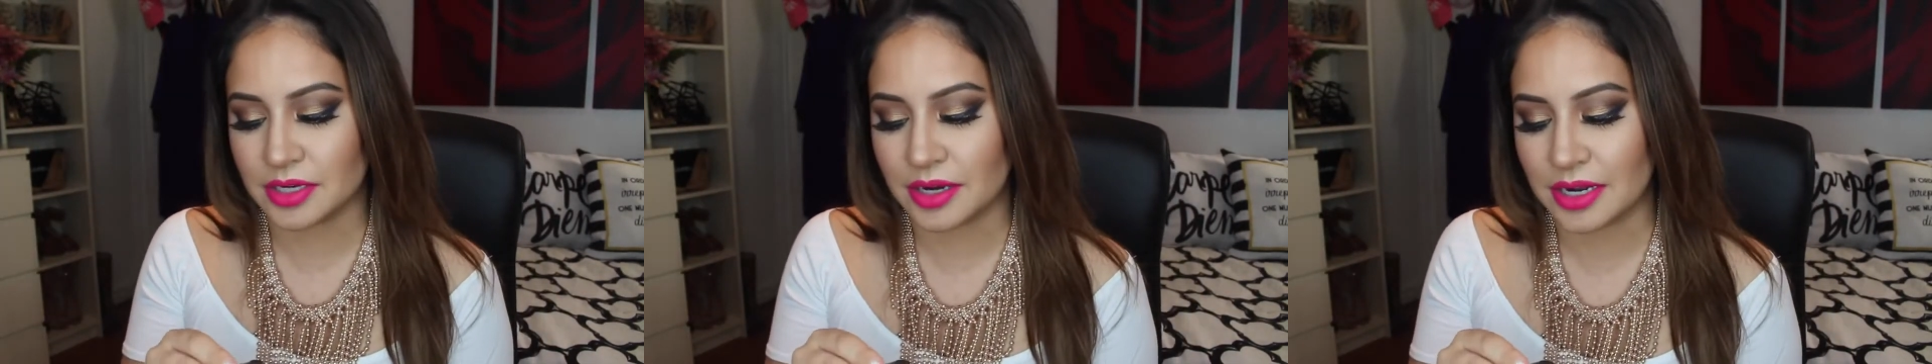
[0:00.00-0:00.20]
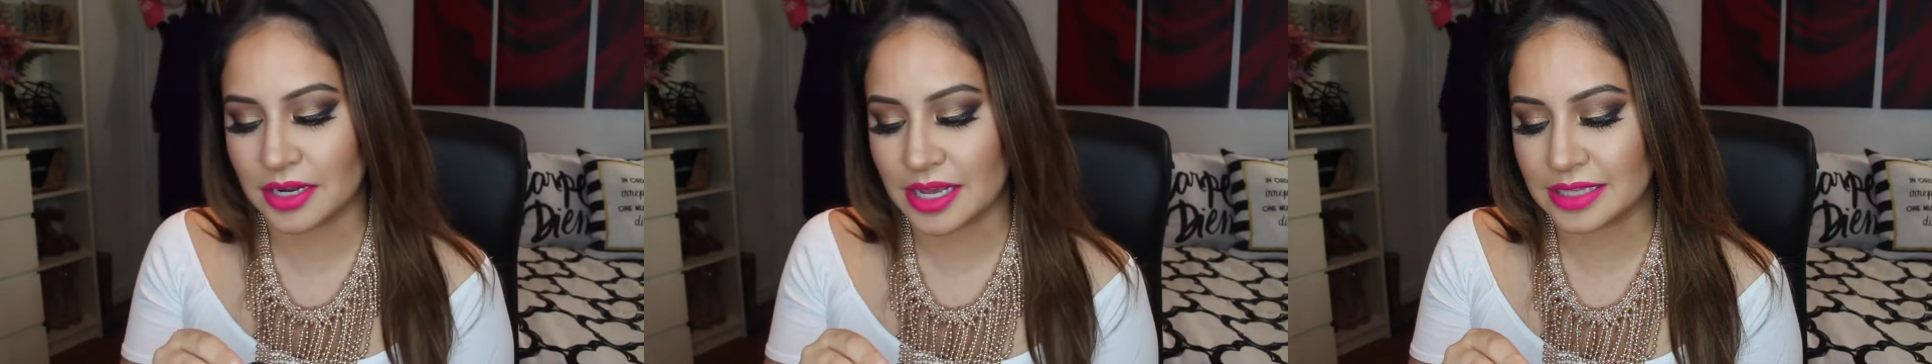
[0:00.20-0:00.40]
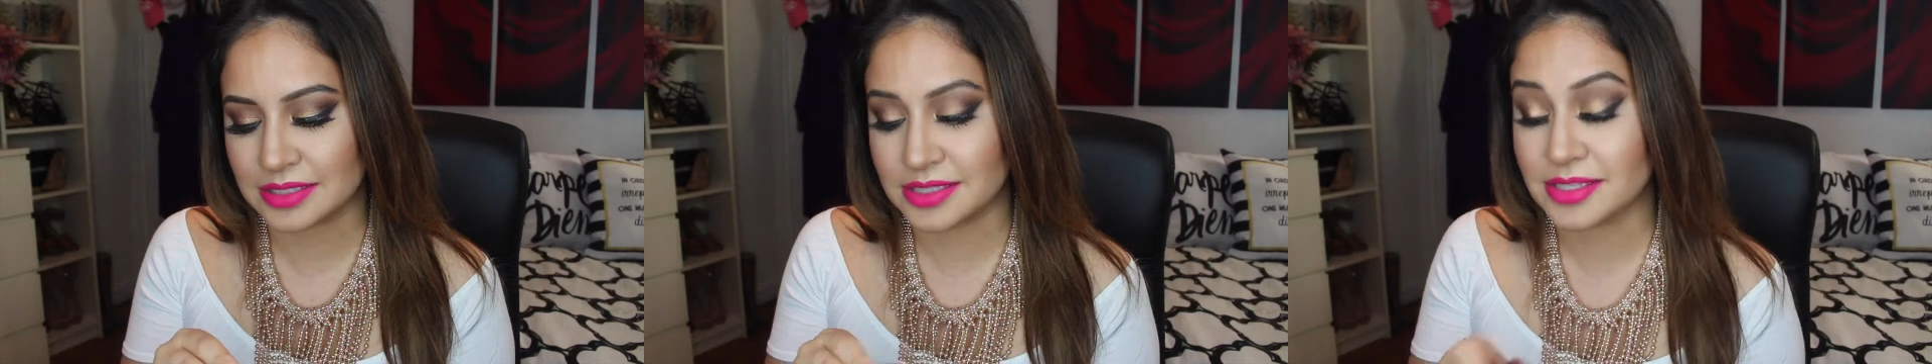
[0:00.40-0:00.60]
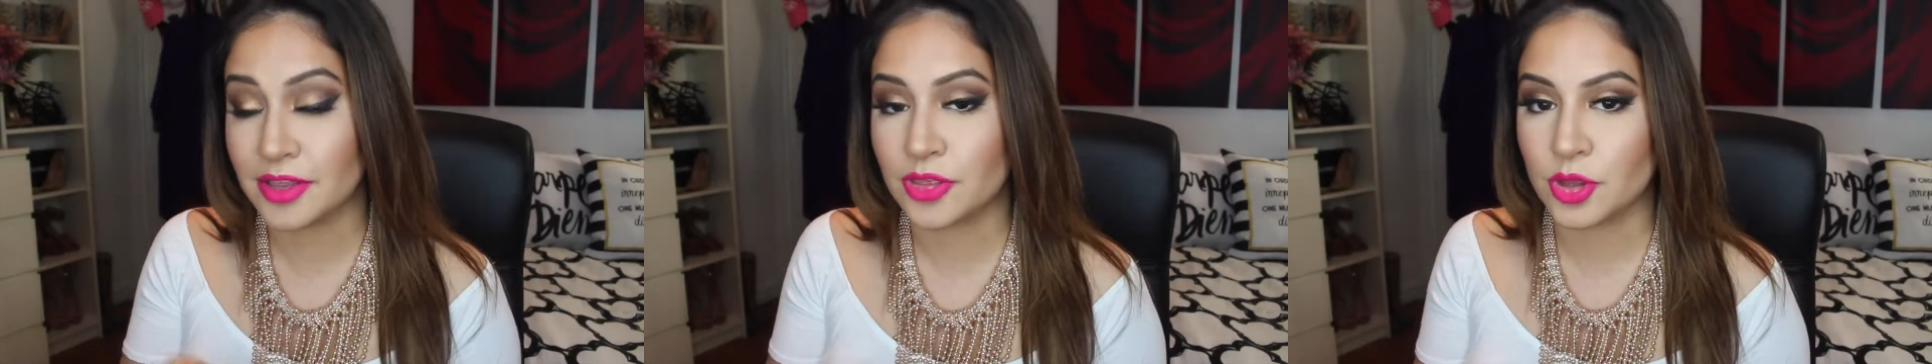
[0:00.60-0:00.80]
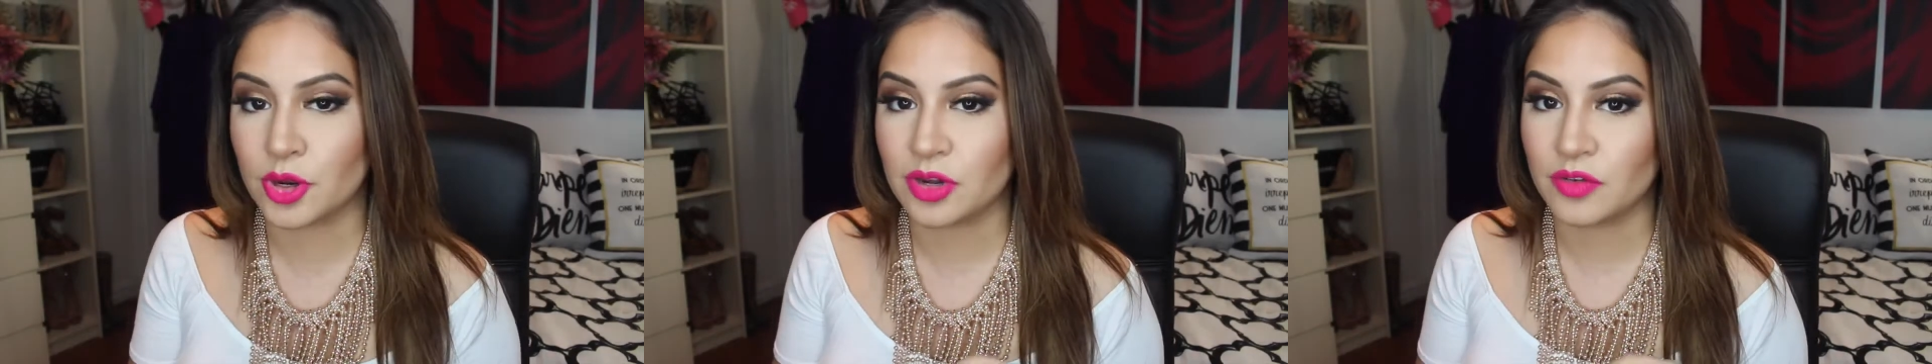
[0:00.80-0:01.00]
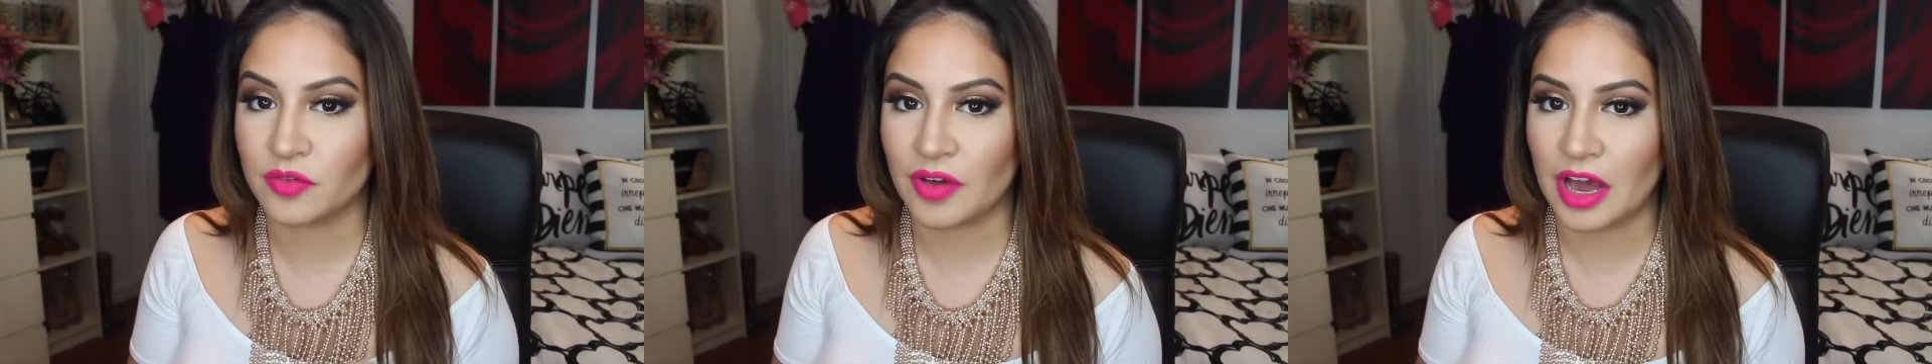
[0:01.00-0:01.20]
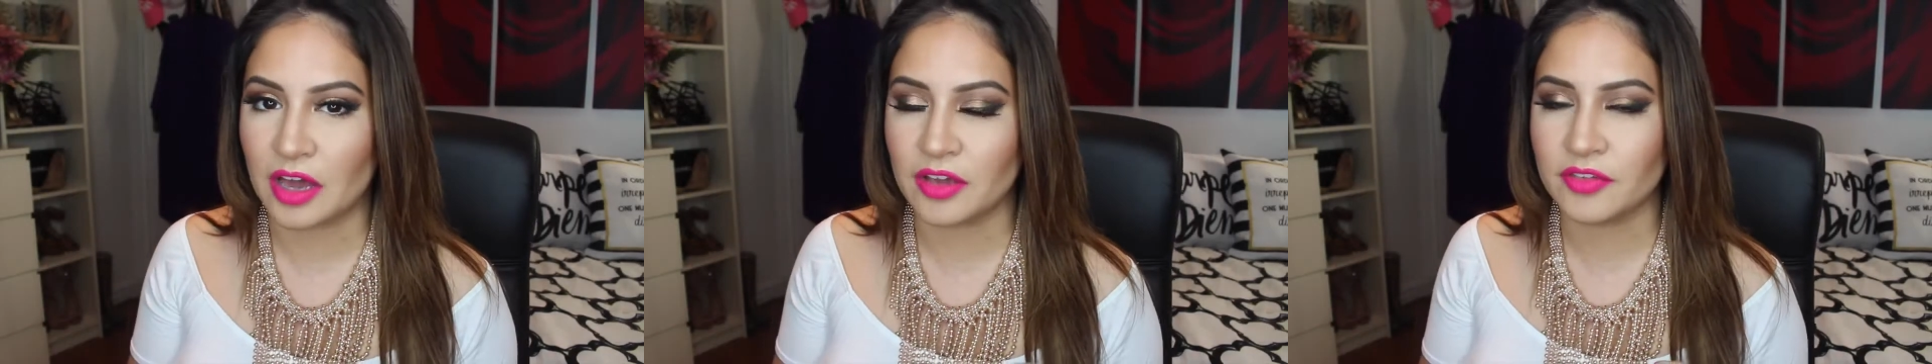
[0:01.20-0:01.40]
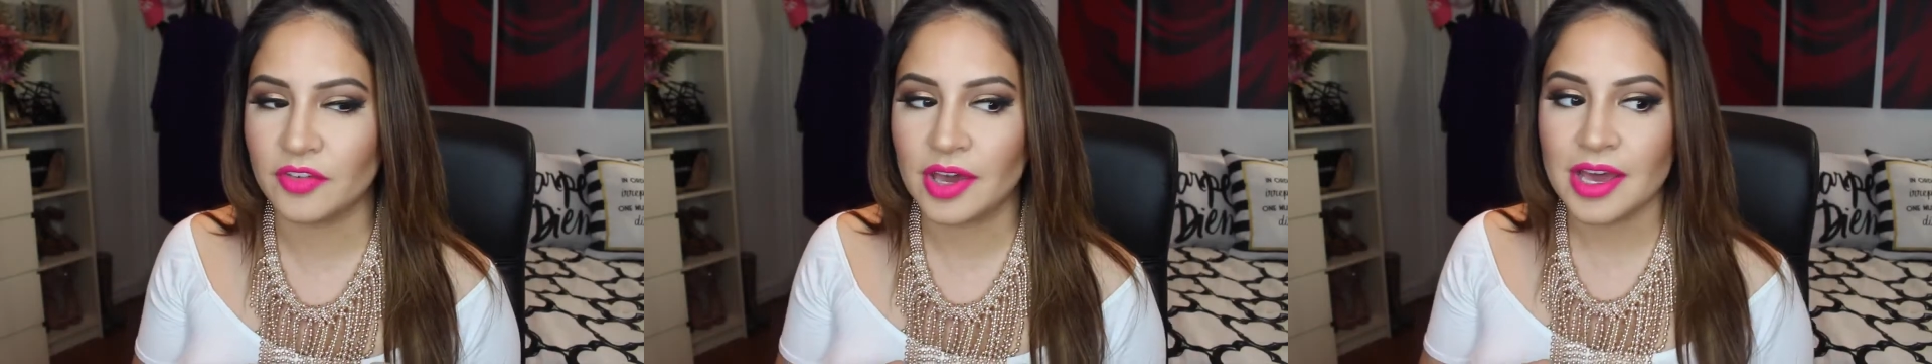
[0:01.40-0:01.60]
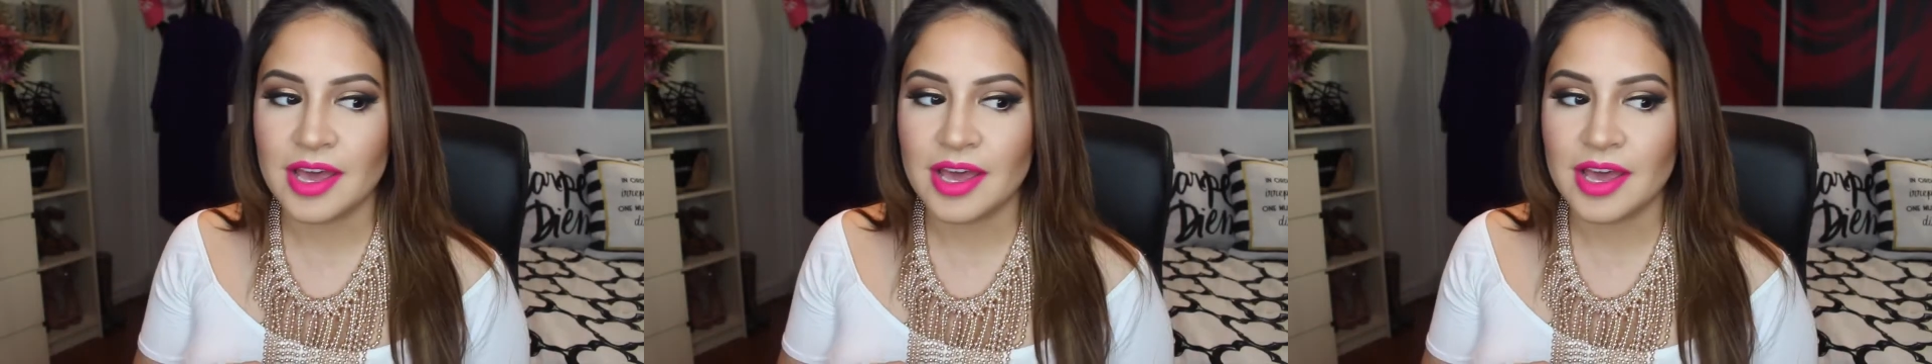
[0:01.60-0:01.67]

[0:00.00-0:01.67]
in NC35.